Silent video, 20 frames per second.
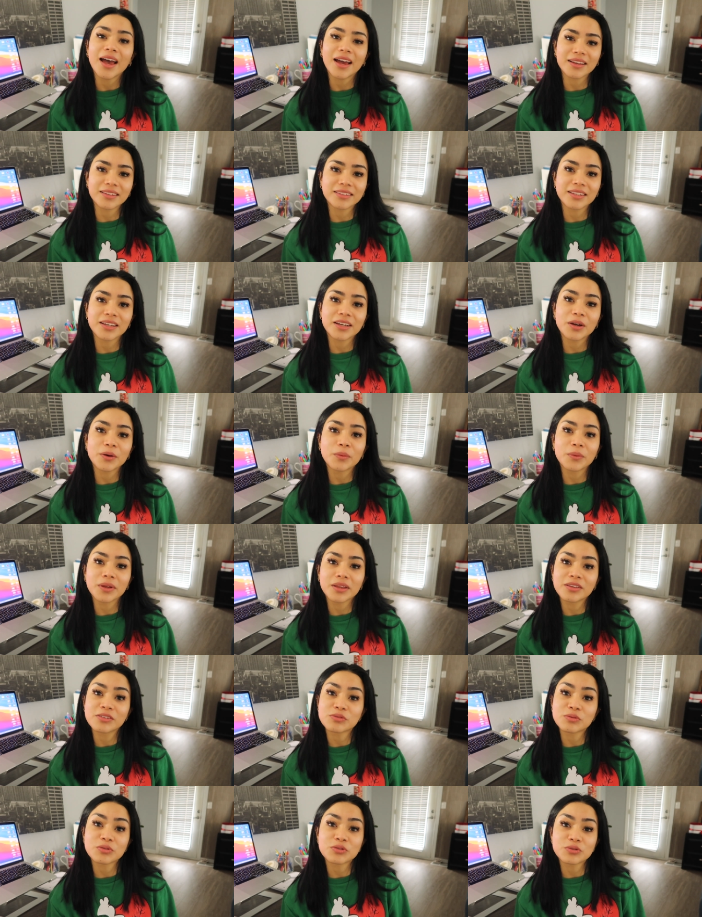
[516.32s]
hectic with
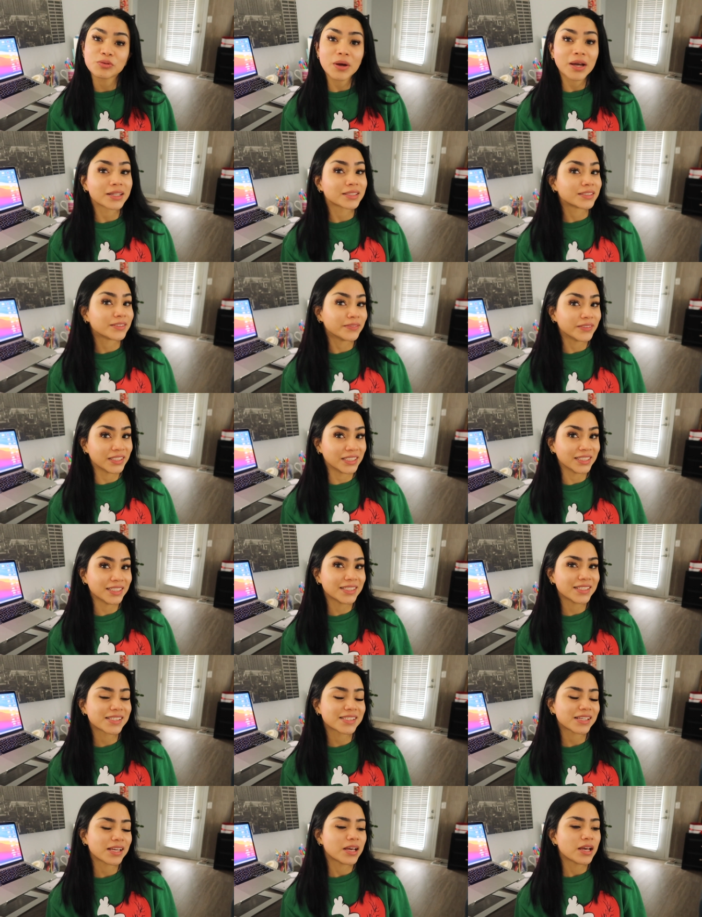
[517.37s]
social
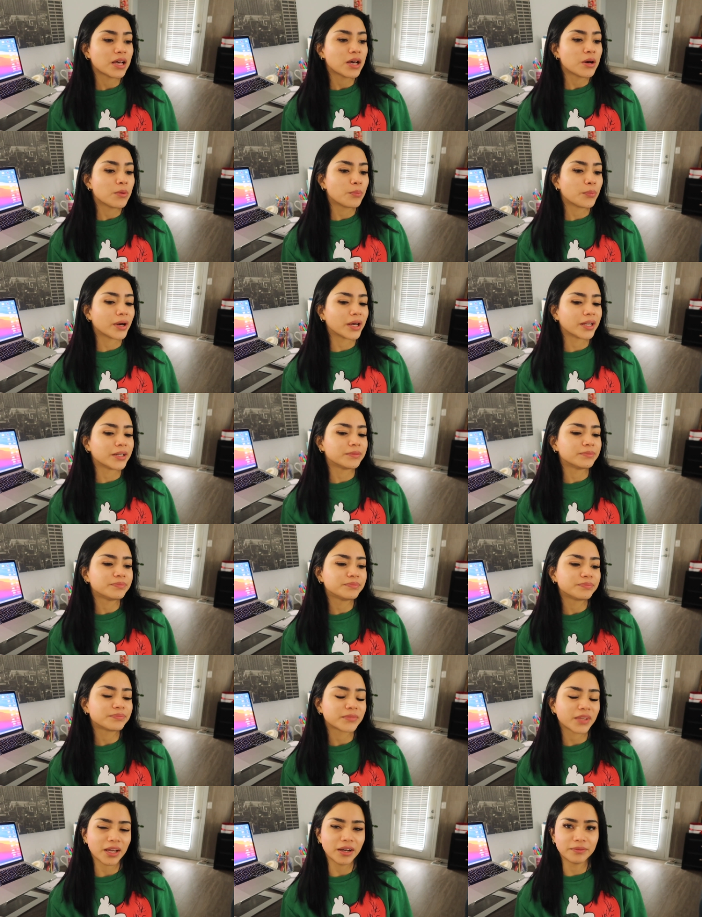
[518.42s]
activities but
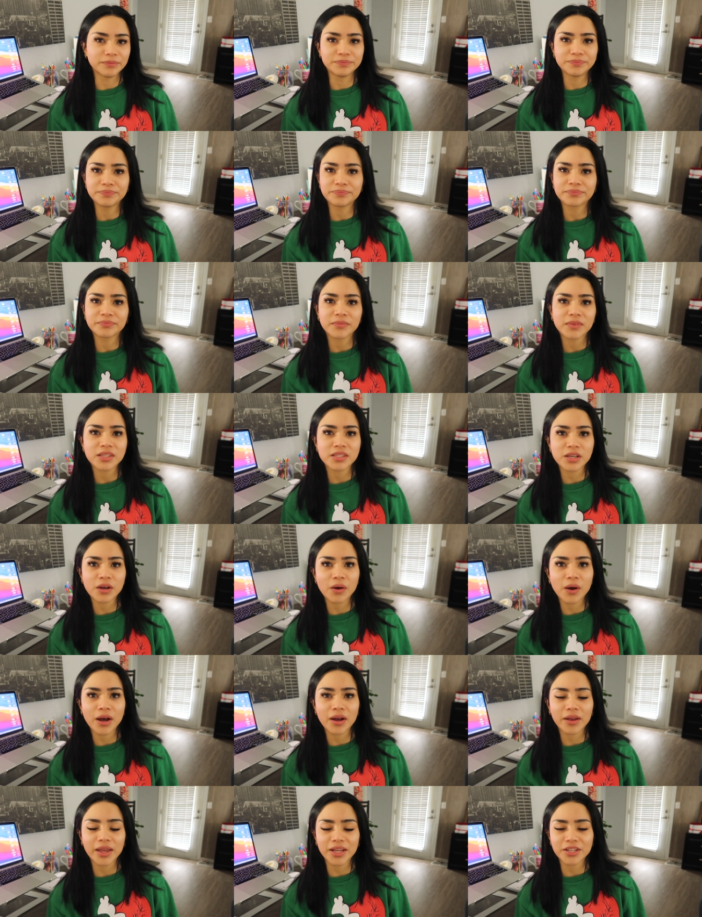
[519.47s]
yeah so
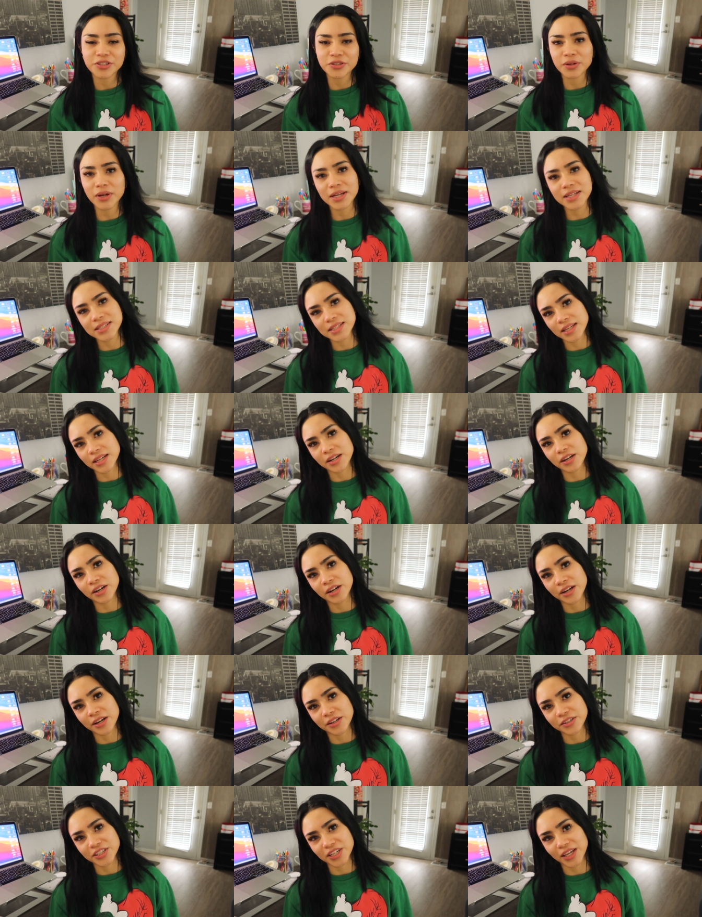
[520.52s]
I'll catch you guys later
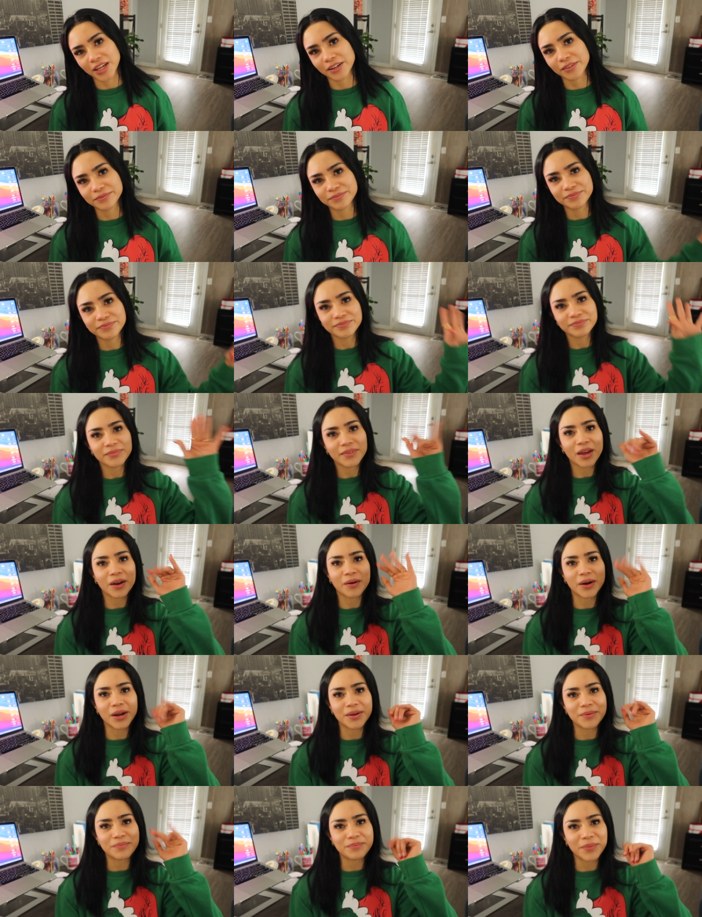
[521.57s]
and I'll check in
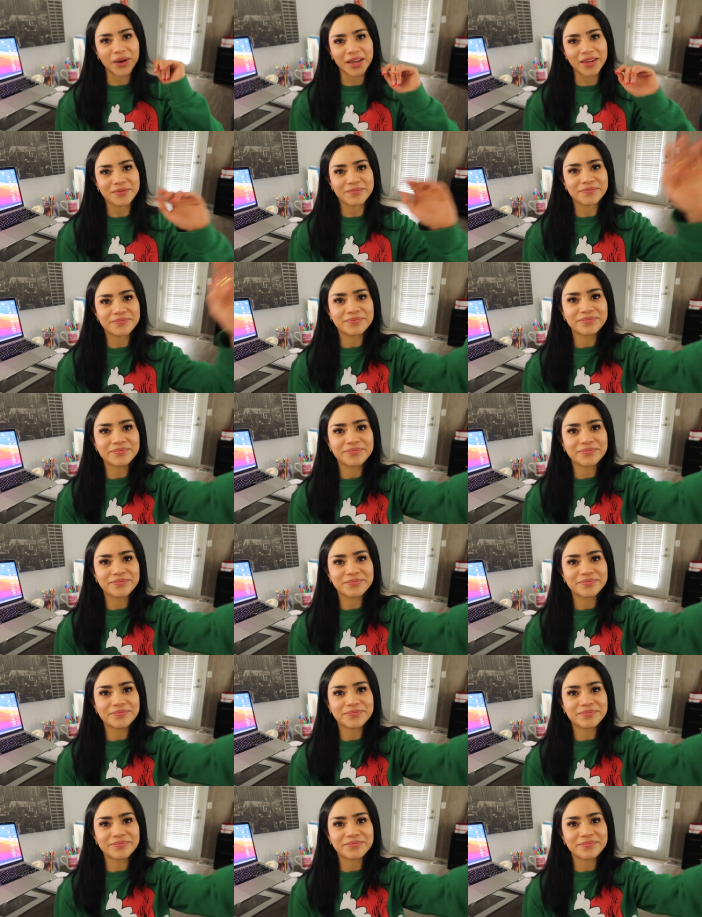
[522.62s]
alright bye